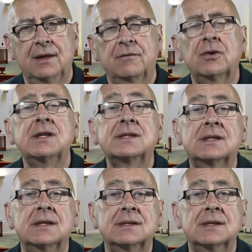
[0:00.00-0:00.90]
For
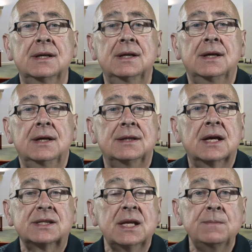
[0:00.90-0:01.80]
instance,
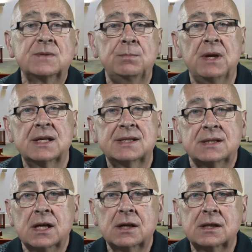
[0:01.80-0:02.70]
there seems to be a
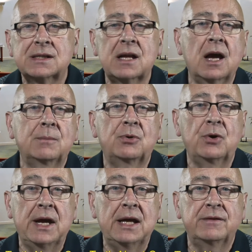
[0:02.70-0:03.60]
circus-like
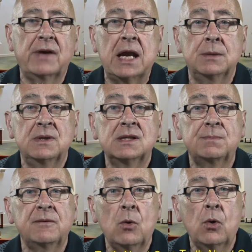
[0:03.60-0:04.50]
parade of animals
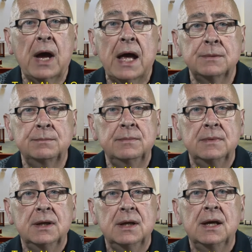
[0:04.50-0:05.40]
before Adam.
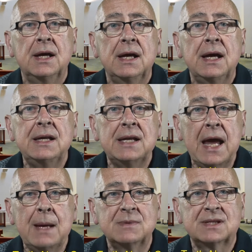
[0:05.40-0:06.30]
He
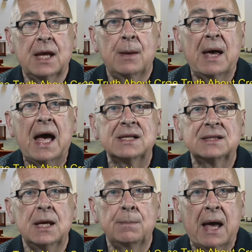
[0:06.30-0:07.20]
names them as
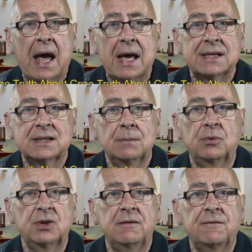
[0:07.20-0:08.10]
they pass,
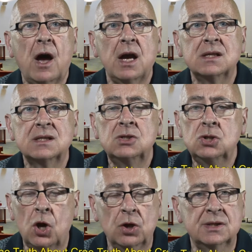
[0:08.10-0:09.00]
but he finds
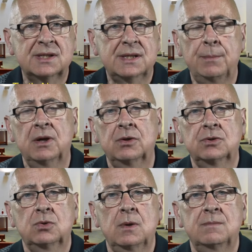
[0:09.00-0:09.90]
none similar
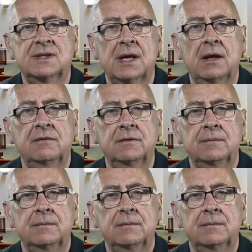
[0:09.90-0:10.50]
to himself.